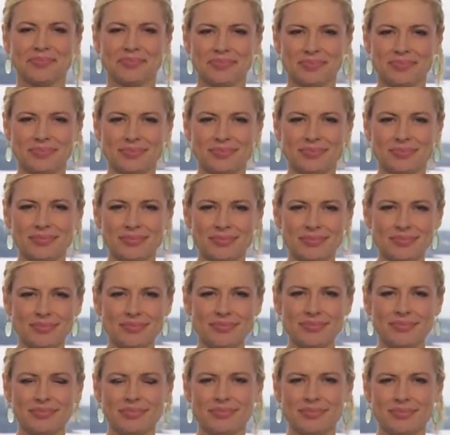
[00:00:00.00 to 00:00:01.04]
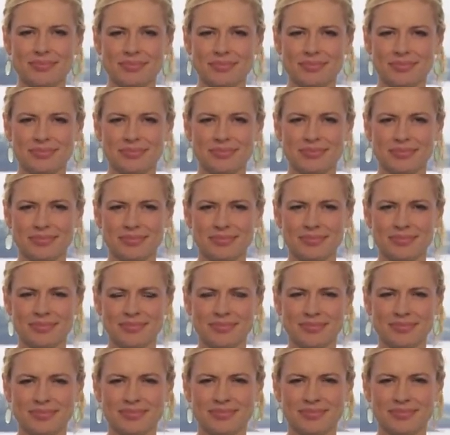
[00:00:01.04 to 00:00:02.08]

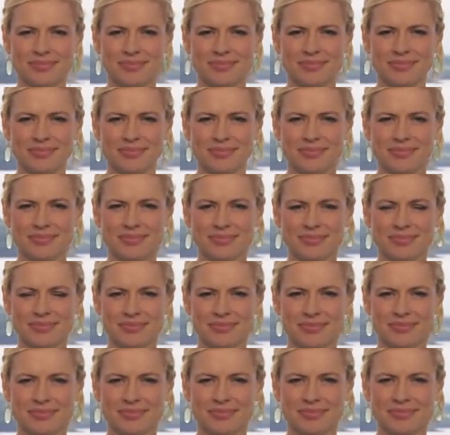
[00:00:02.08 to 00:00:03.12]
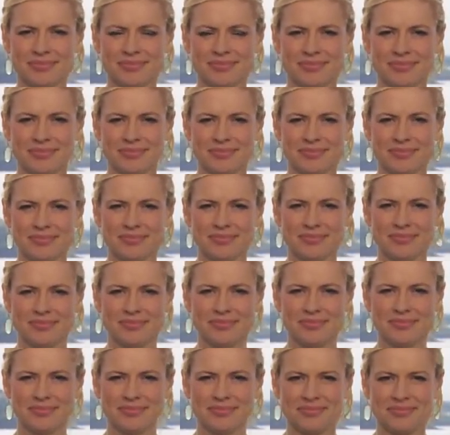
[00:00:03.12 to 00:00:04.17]

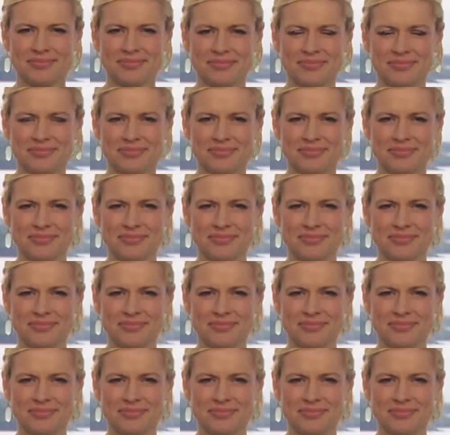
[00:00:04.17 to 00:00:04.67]
[no speech]